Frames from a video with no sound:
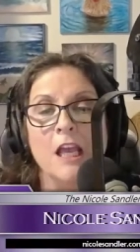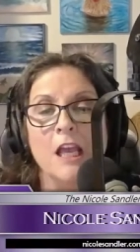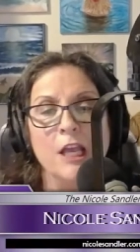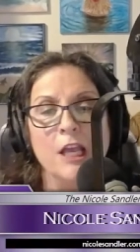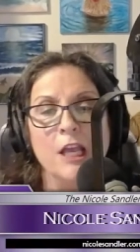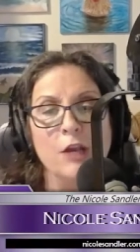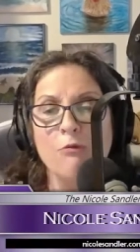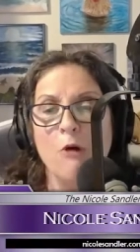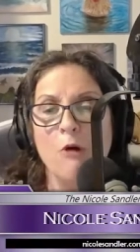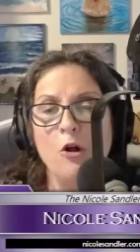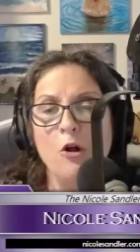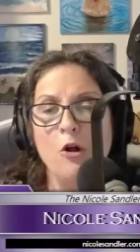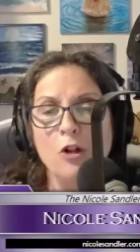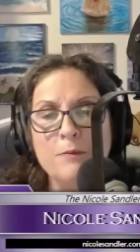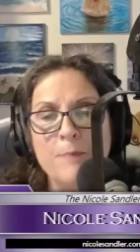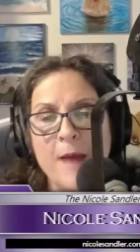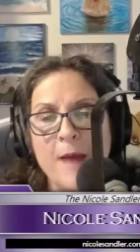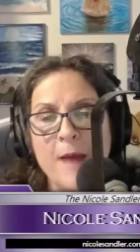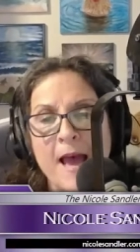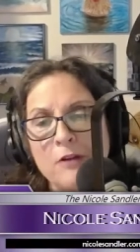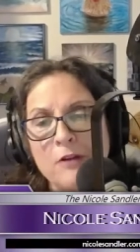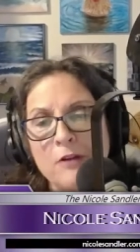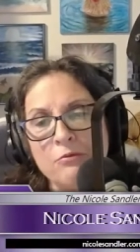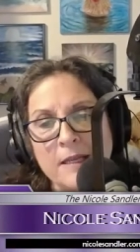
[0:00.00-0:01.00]
He
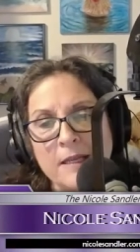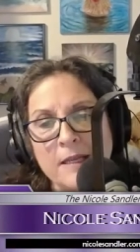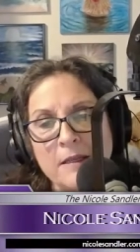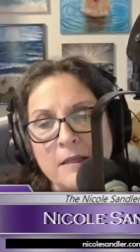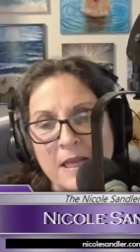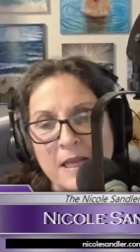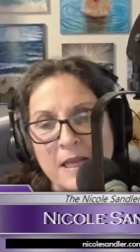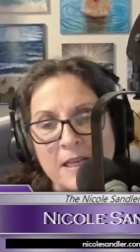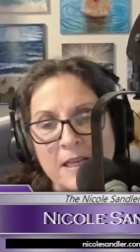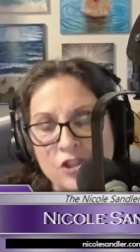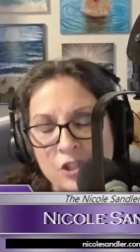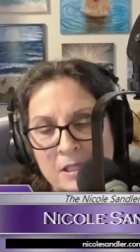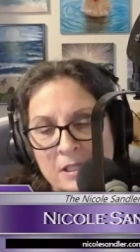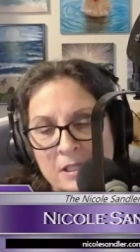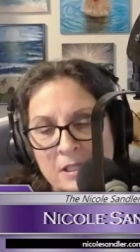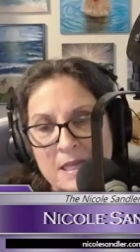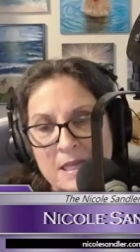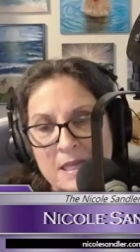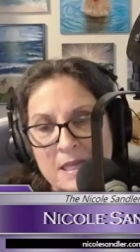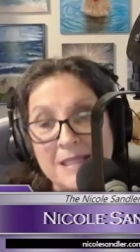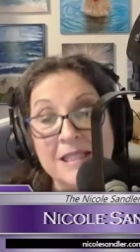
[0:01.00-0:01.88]
rolled back regulations